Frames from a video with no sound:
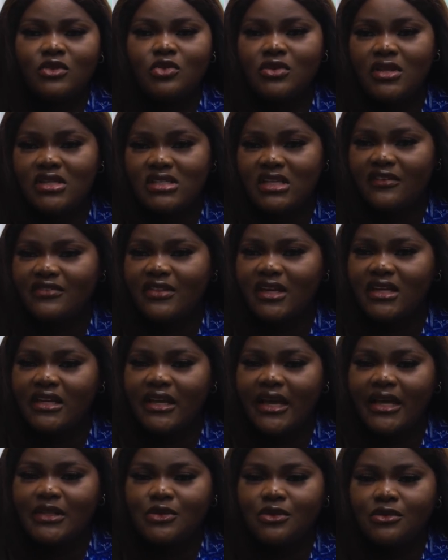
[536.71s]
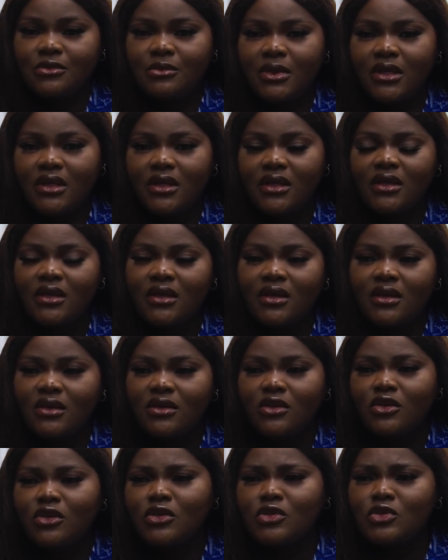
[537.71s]
2 days after, the guy told me,
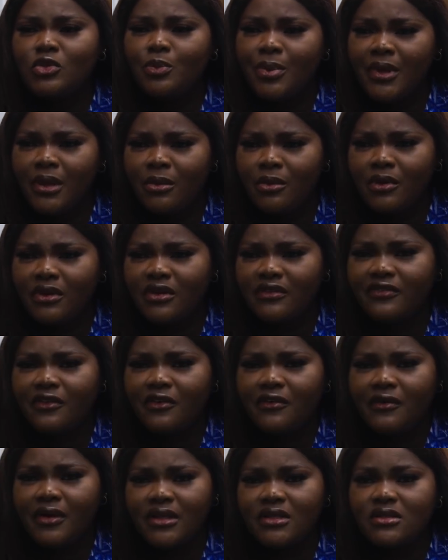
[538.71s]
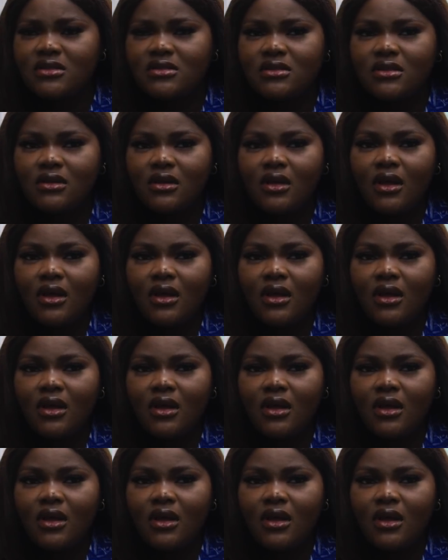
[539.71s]
"You need to pay money for rent."